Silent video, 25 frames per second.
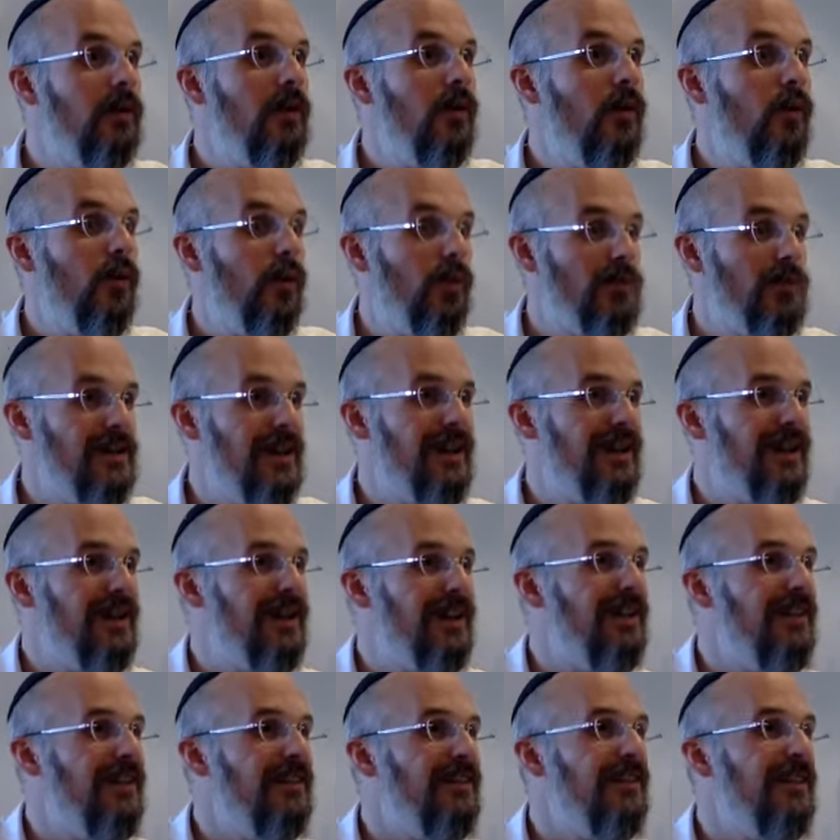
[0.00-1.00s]
What I'm saying
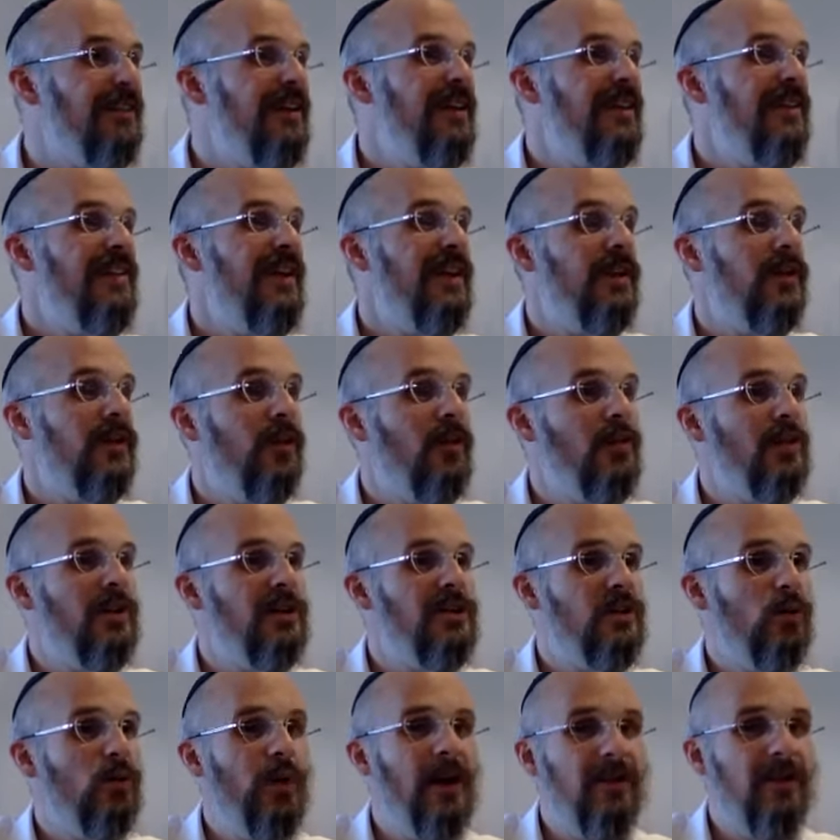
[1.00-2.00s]
is that clothing is
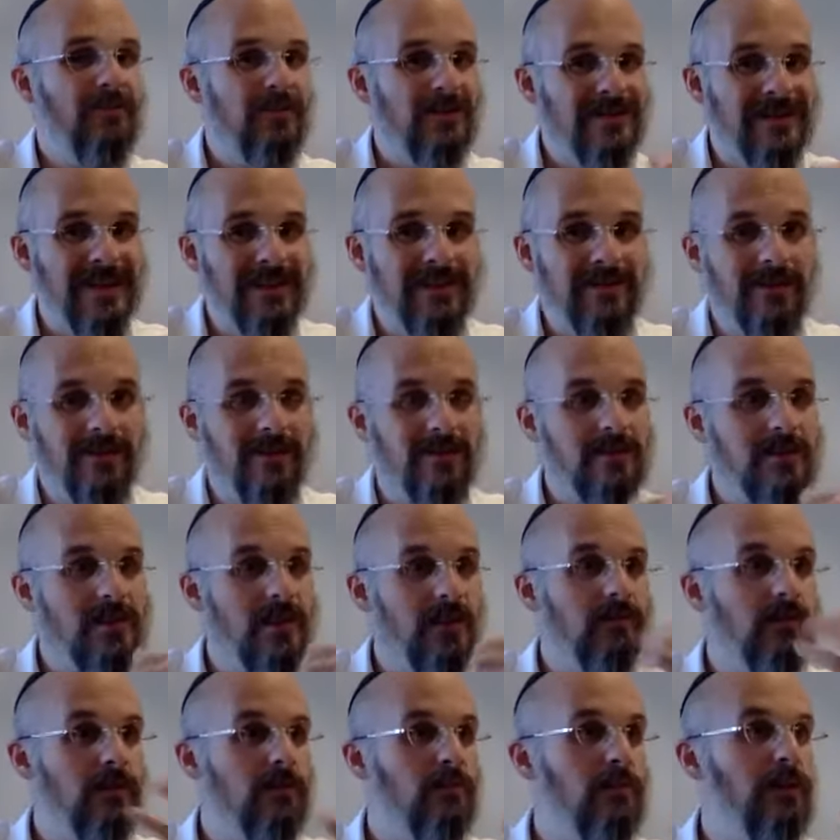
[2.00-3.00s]
a way of presenting
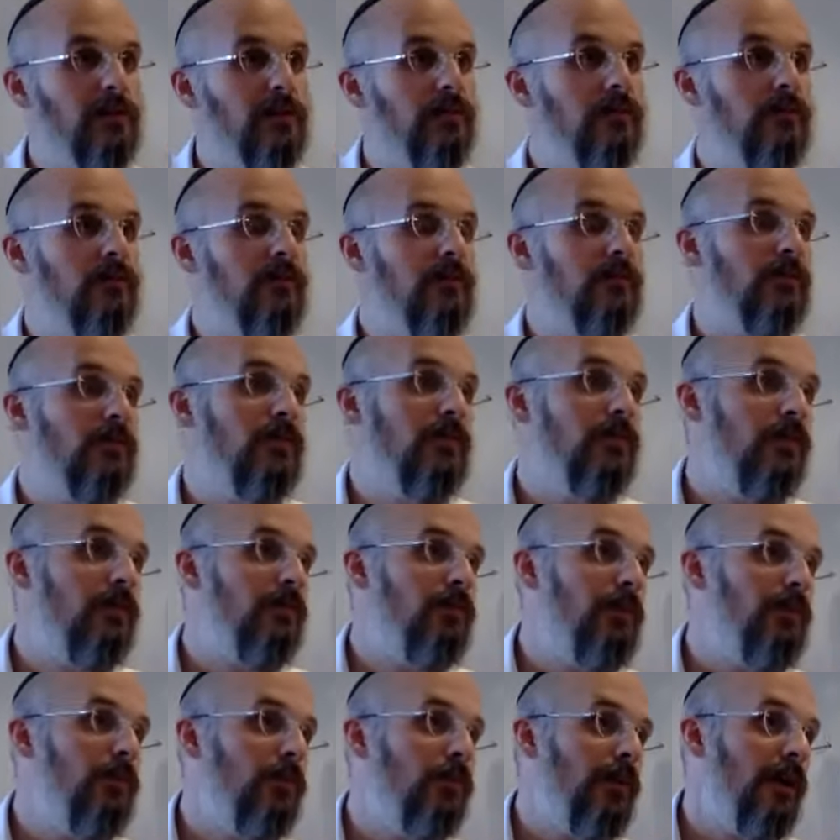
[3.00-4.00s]
yourself to people to
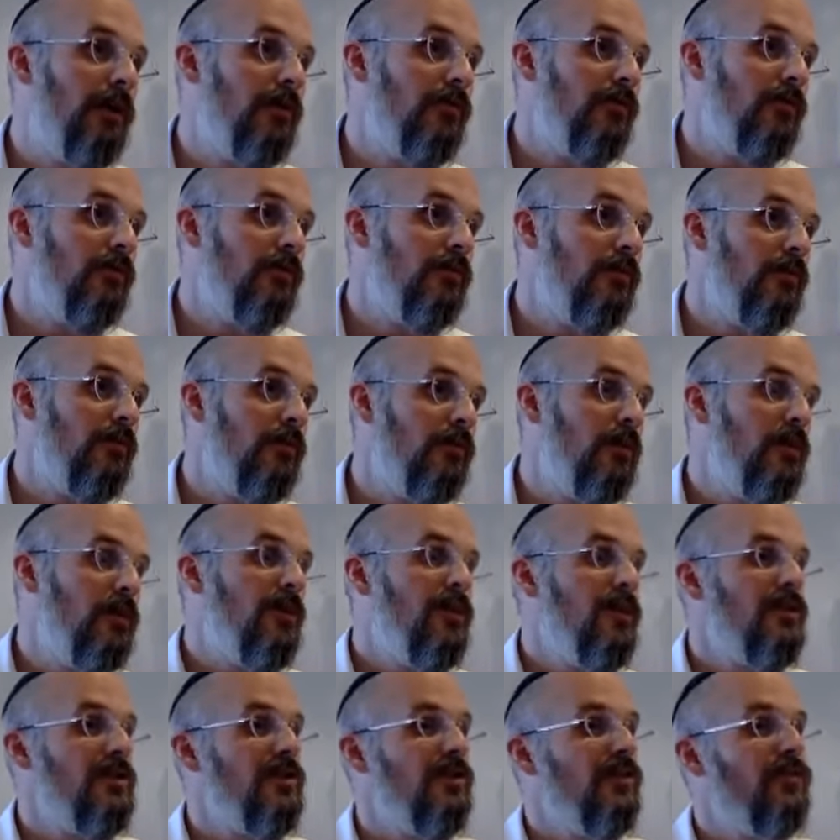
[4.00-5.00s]
people around you.
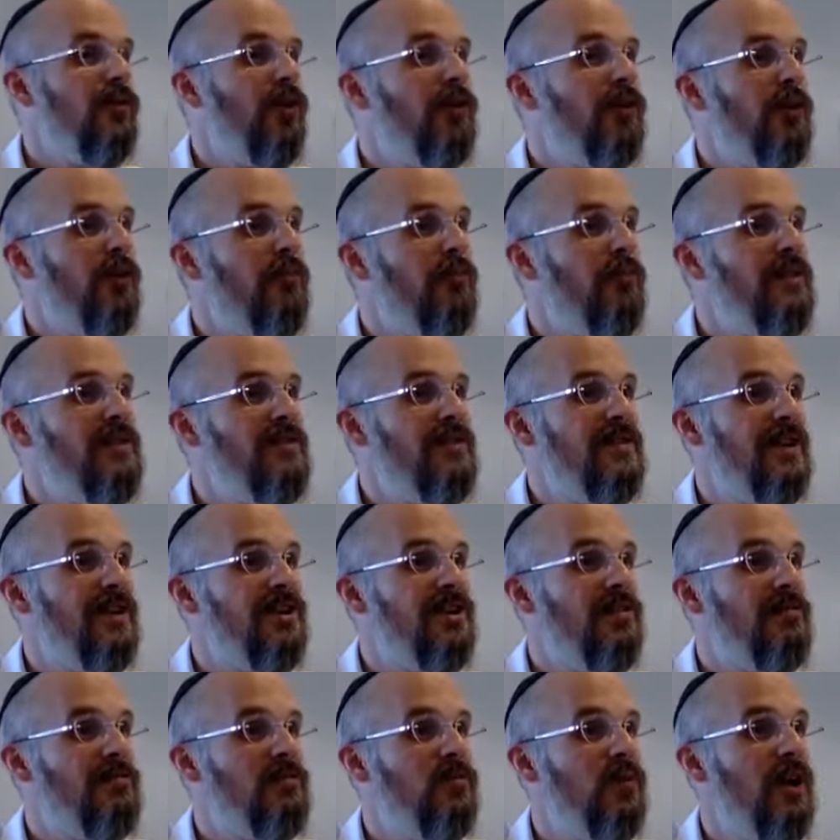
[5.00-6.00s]
you so Torah mitzvah
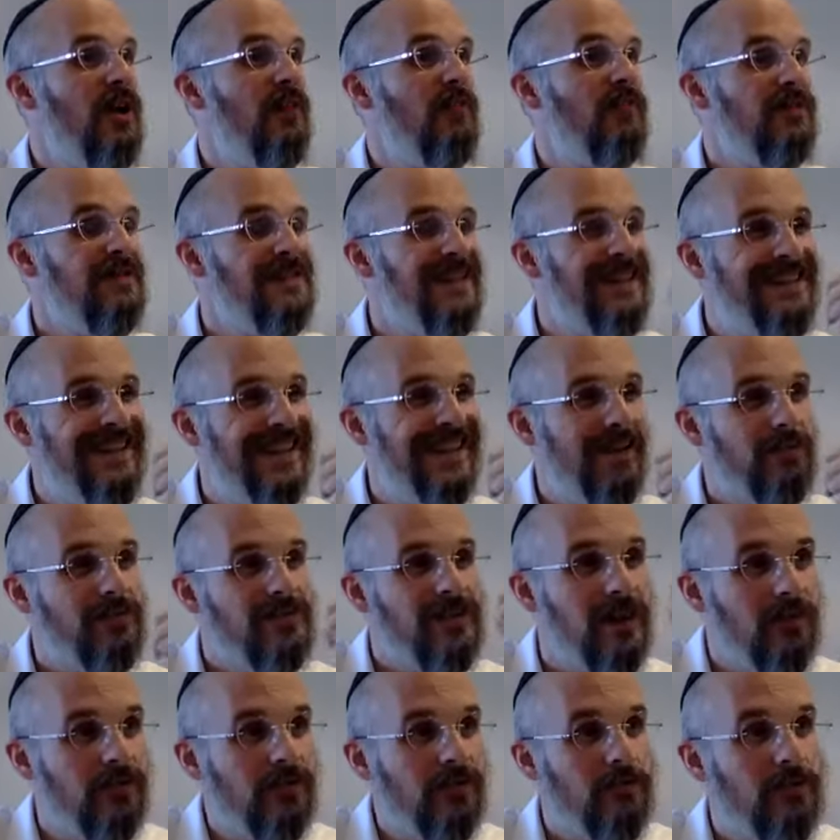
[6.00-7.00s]
Hashem's way of presenting
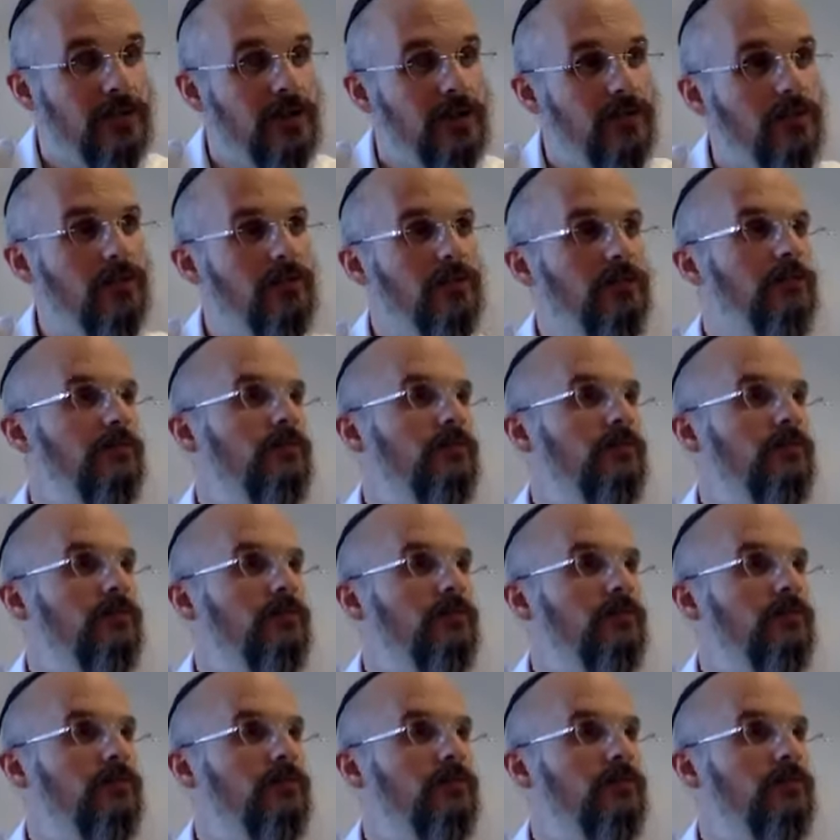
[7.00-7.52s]
Himself to me and you.